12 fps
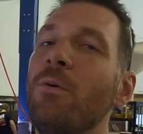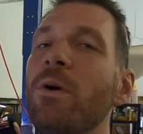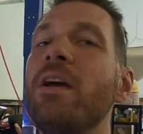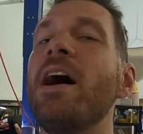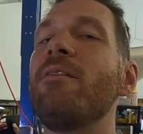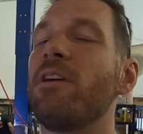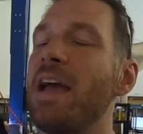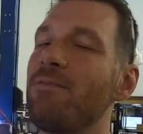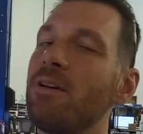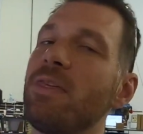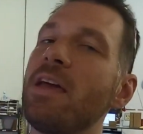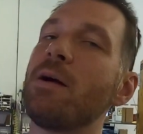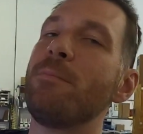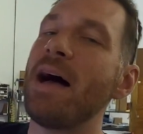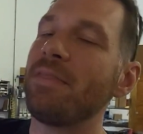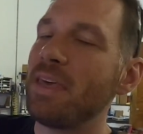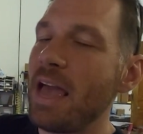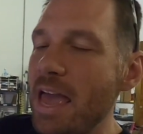We covered everything
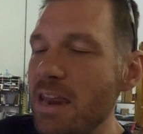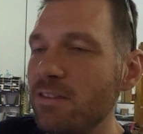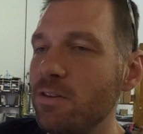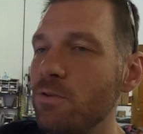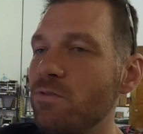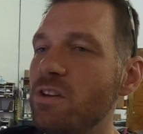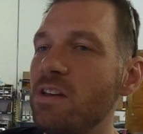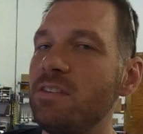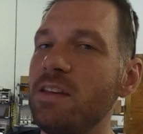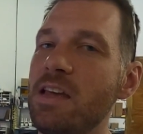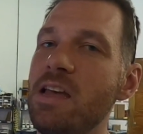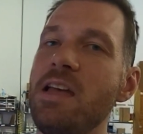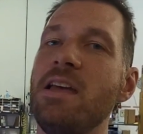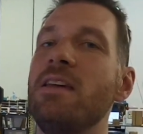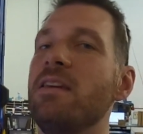about the 82 GT,